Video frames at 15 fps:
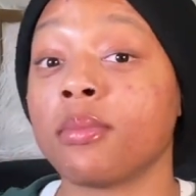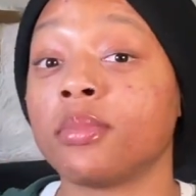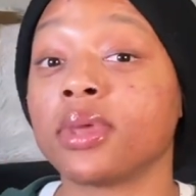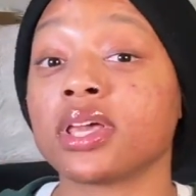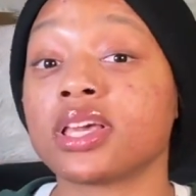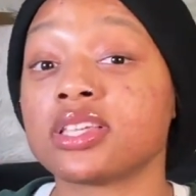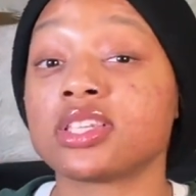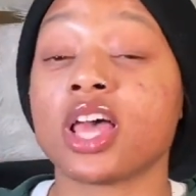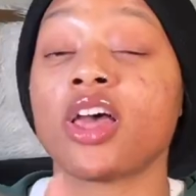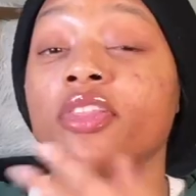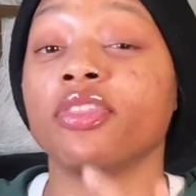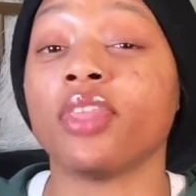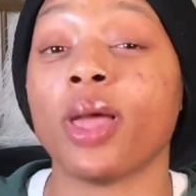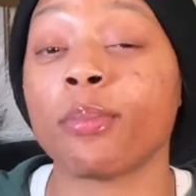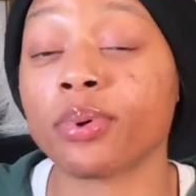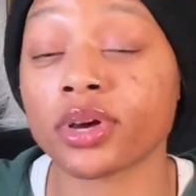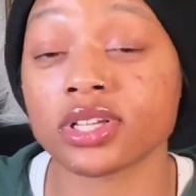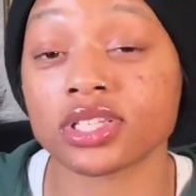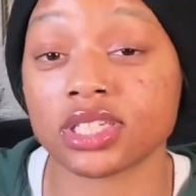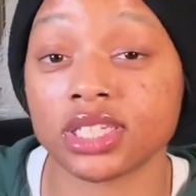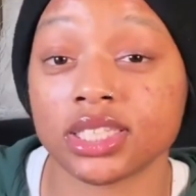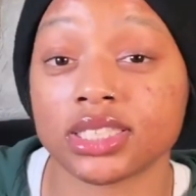because that
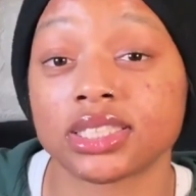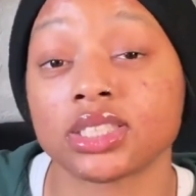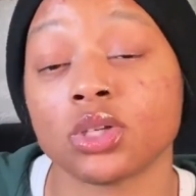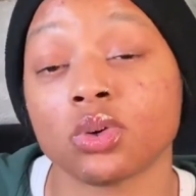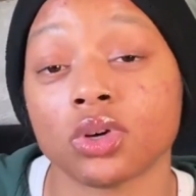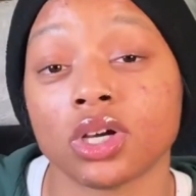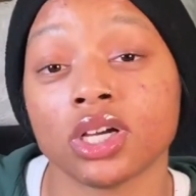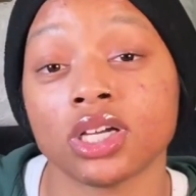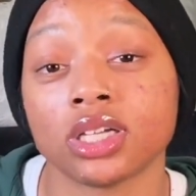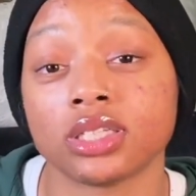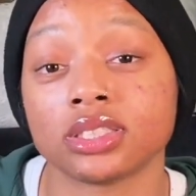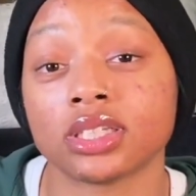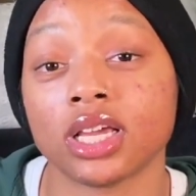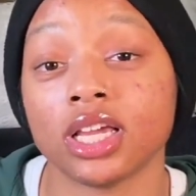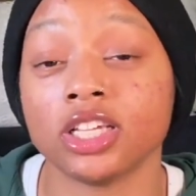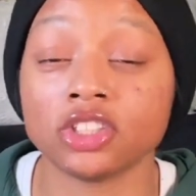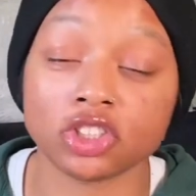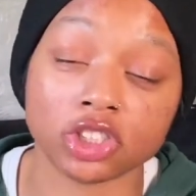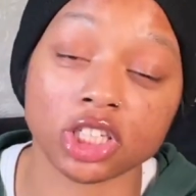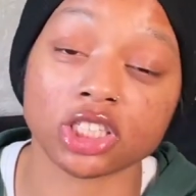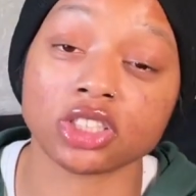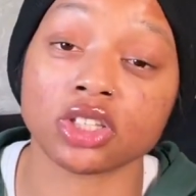person is still us. It's
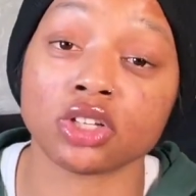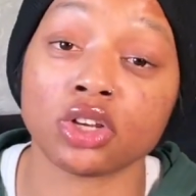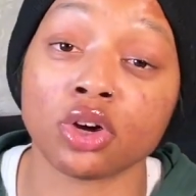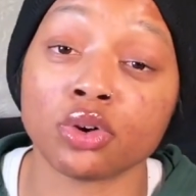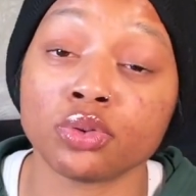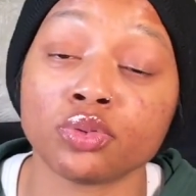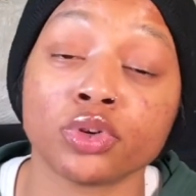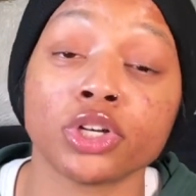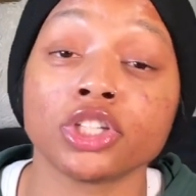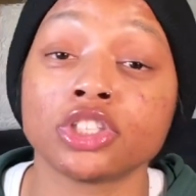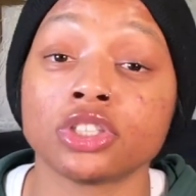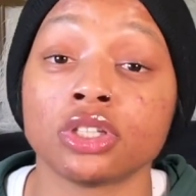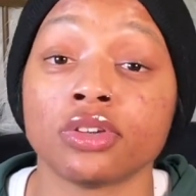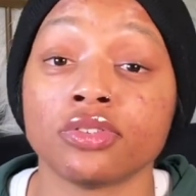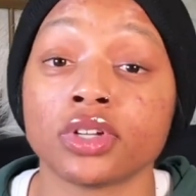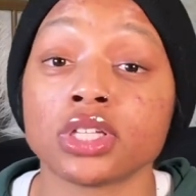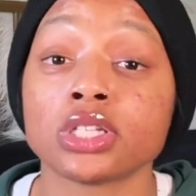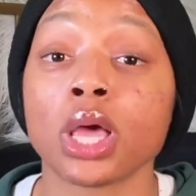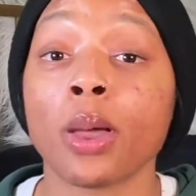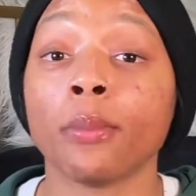just a no version of us.